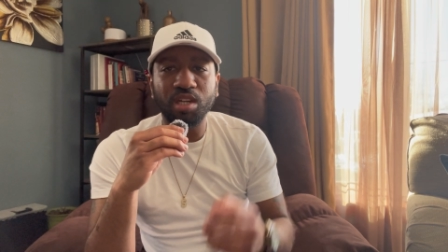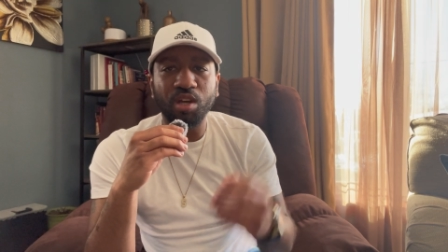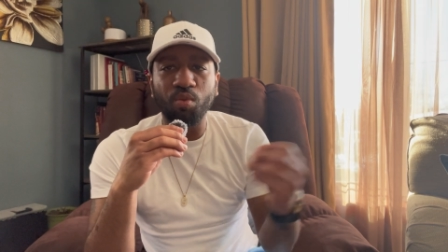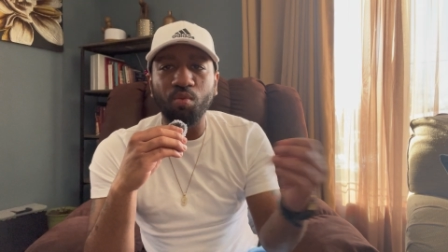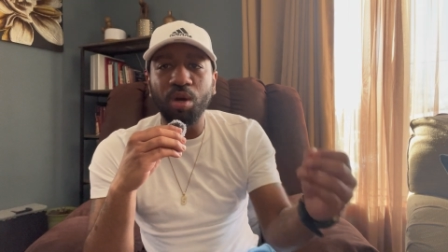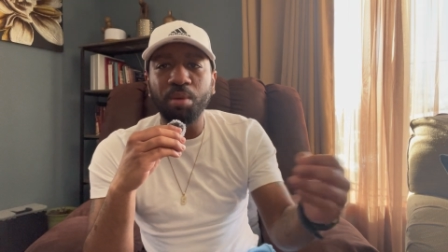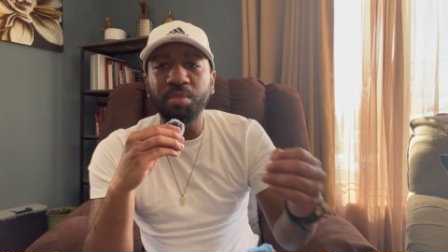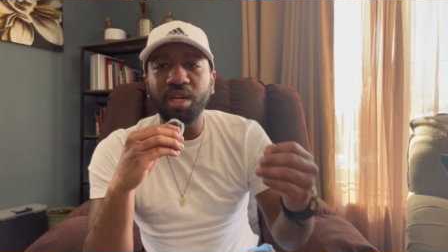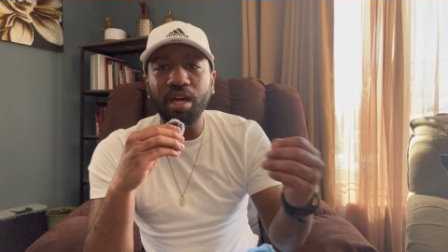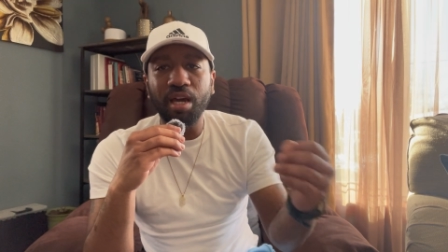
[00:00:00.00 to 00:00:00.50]
of
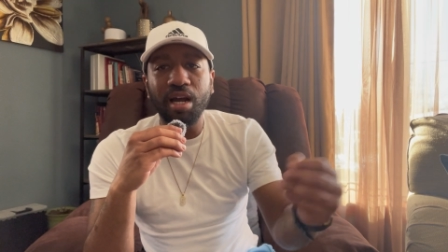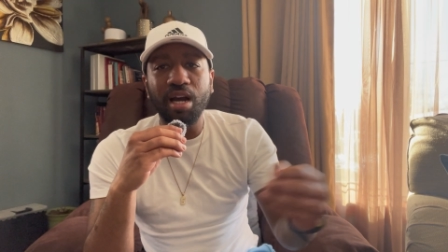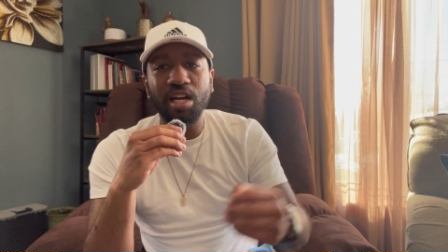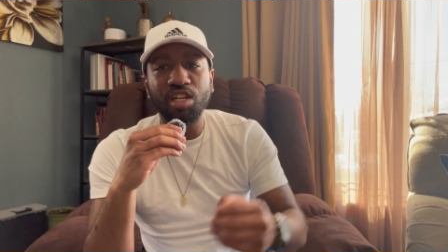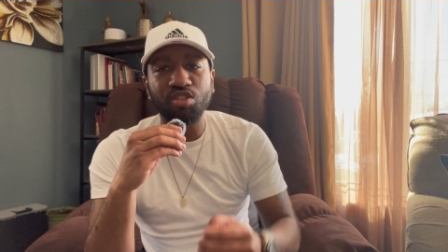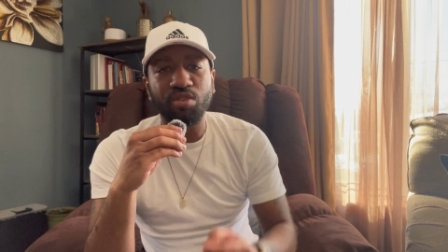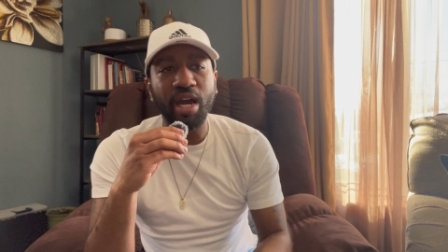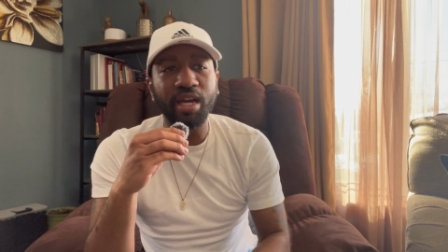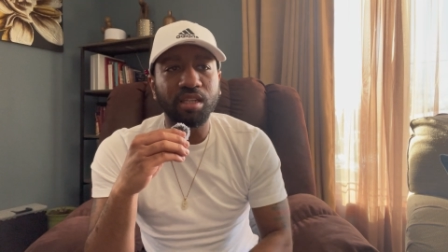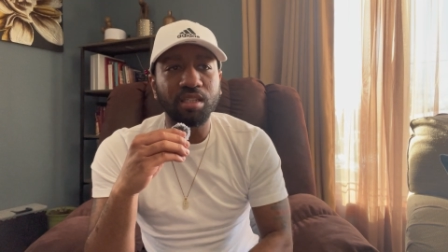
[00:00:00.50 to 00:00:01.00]
women that are
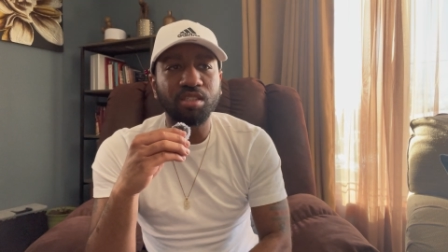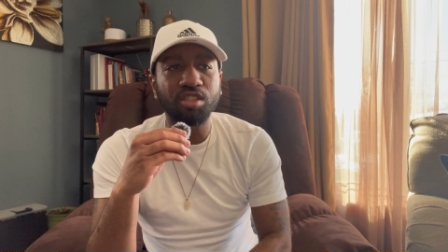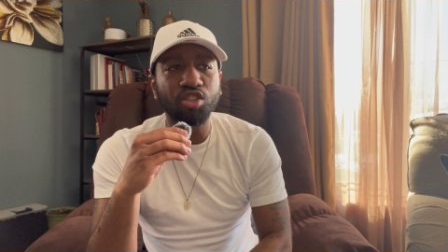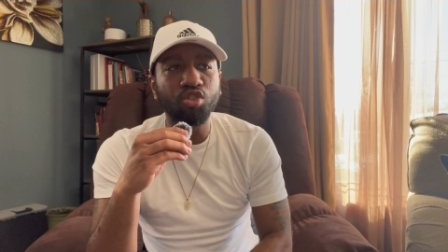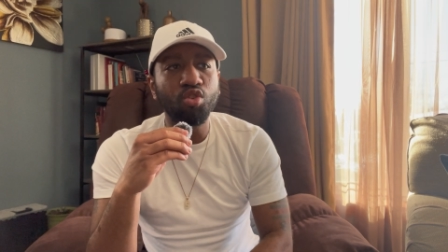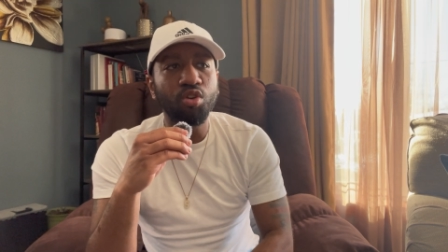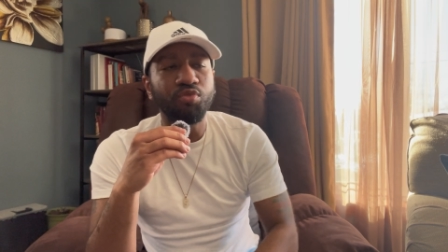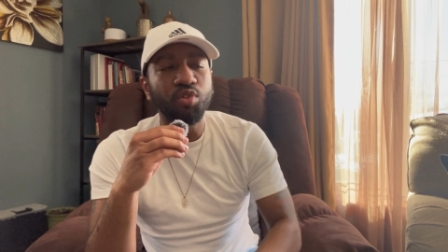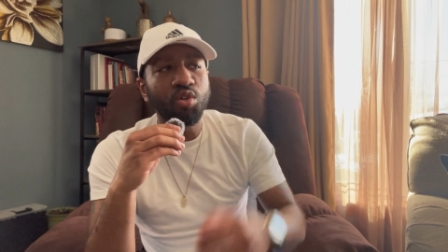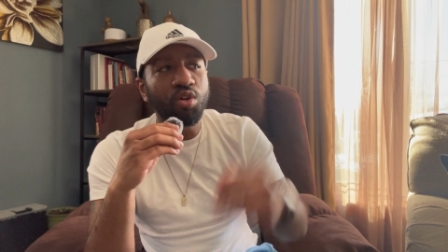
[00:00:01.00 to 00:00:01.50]
attracted to
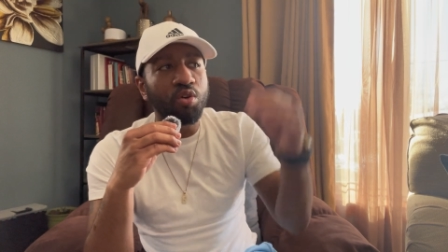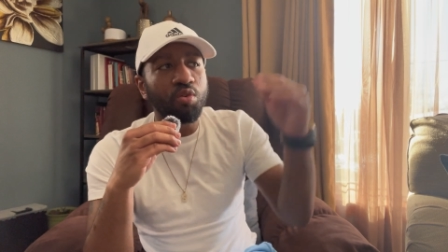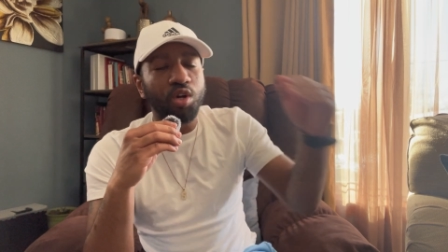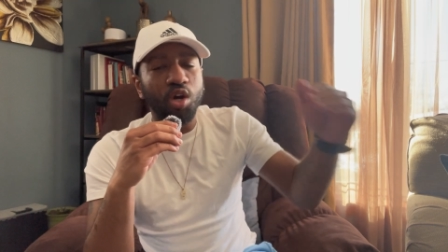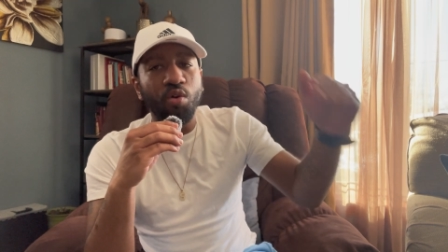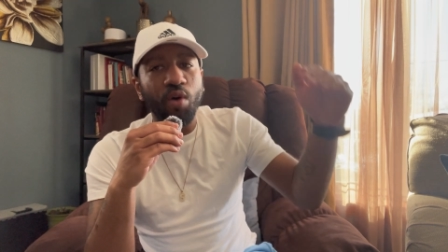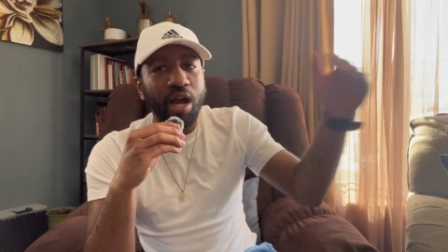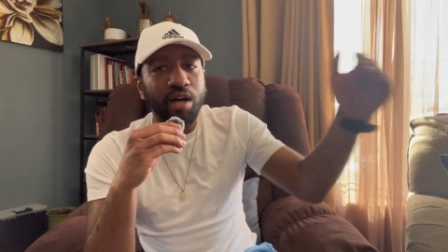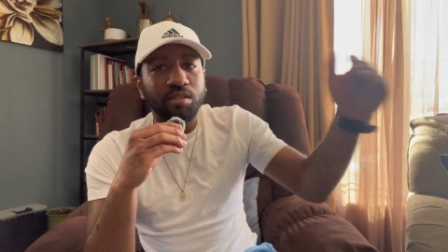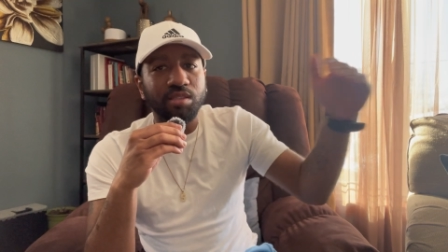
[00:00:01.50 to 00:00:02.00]
you if you don't
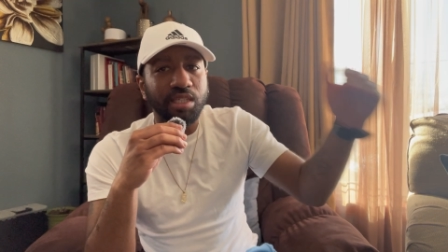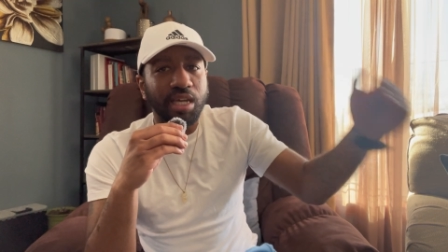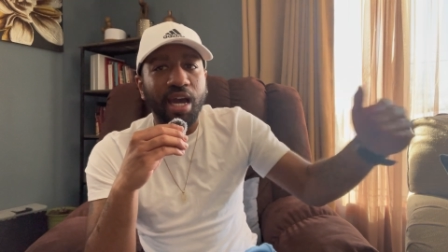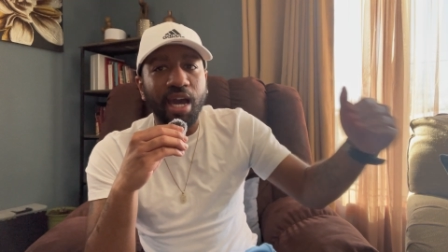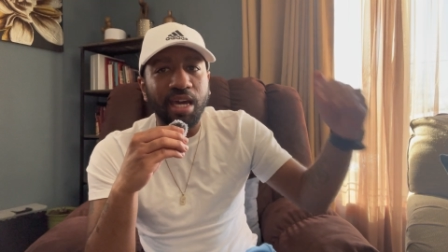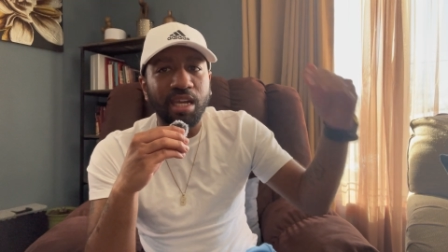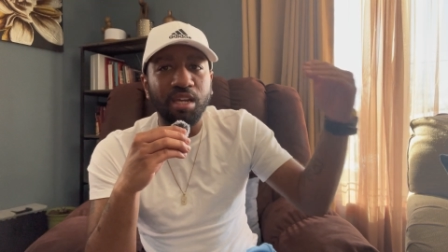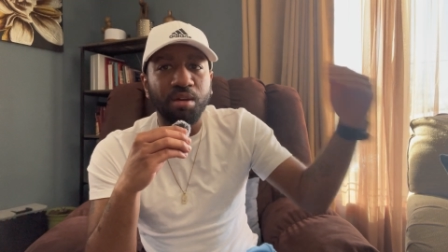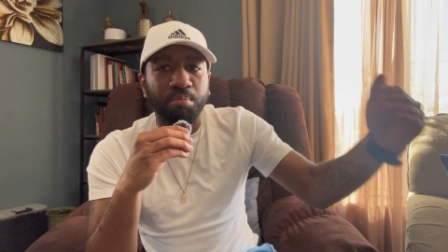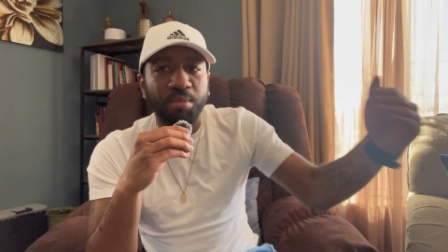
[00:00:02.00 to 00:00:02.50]
go
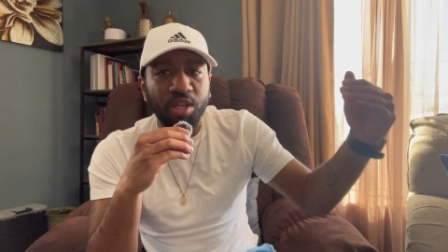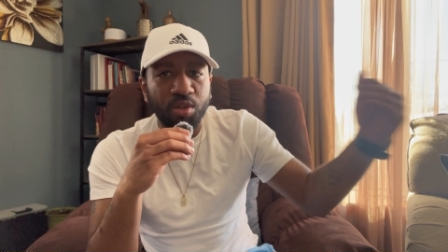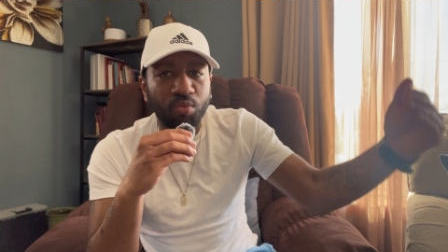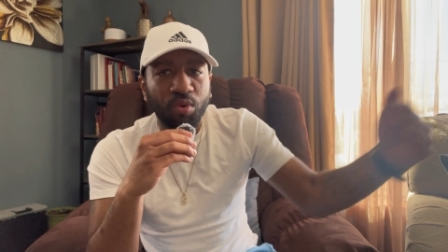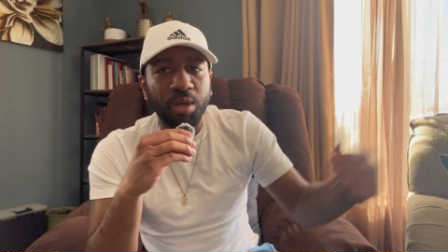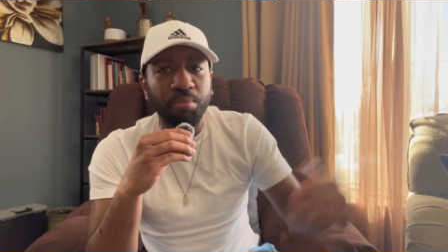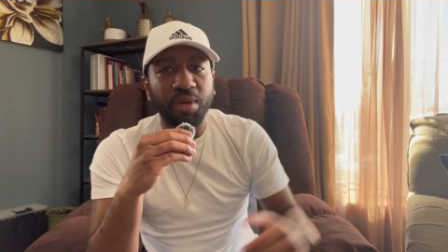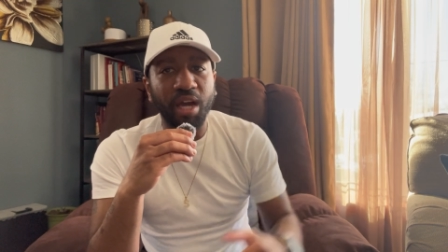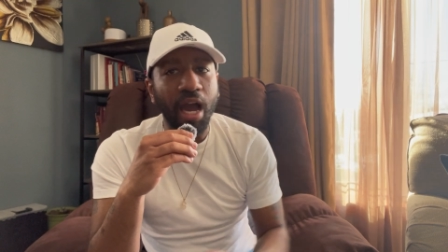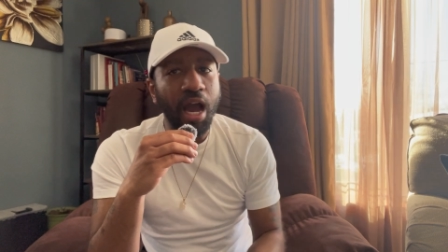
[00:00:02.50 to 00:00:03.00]
outside and meet women.